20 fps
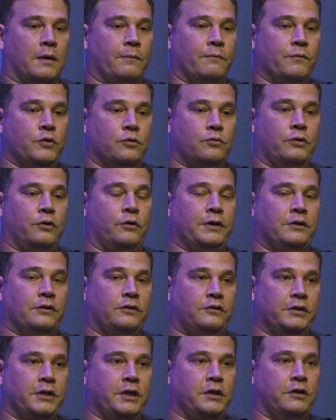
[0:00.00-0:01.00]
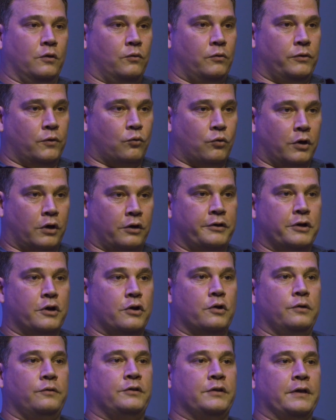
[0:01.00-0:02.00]
You really just see the worker
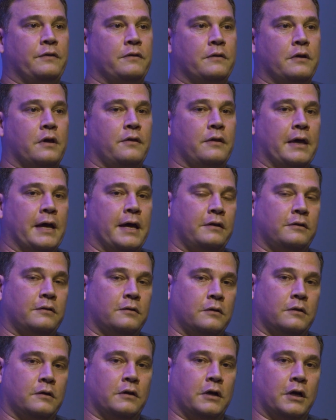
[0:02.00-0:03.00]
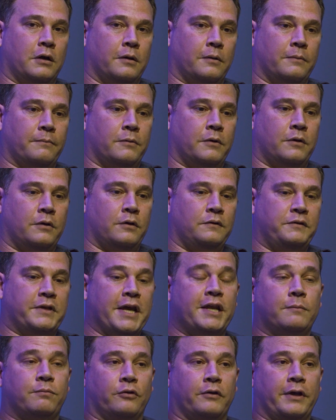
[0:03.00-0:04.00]
nodes and that
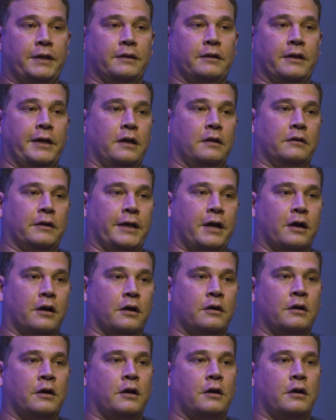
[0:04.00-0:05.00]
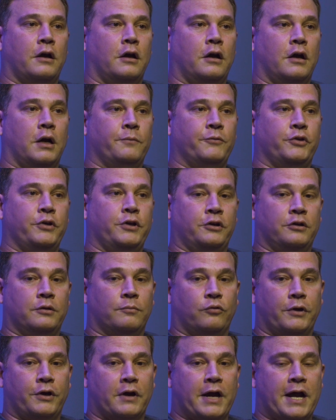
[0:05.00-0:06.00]
data plane layer, so you can
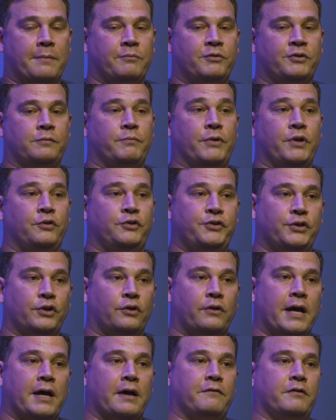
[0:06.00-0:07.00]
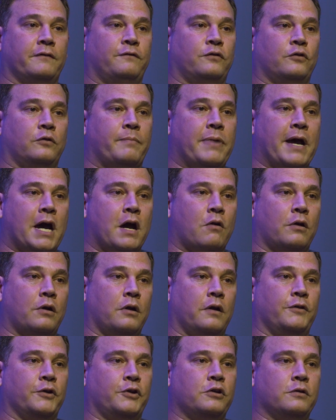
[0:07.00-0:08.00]
deploy your apps, but you still have the full power
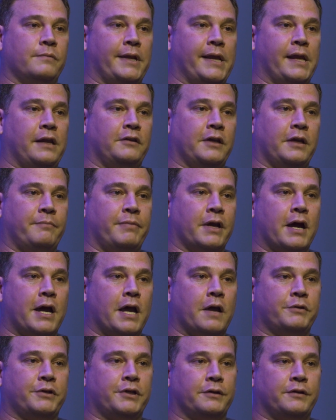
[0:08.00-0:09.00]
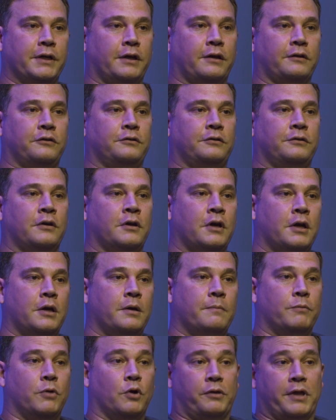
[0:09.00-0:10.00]
of the Kubernetes API, which I think is
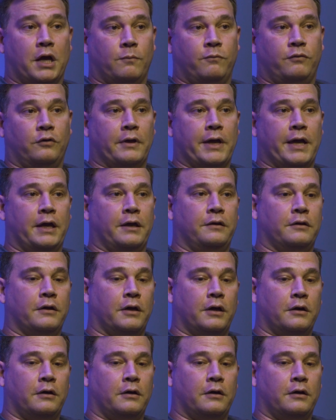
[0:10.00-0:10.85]
both helpful and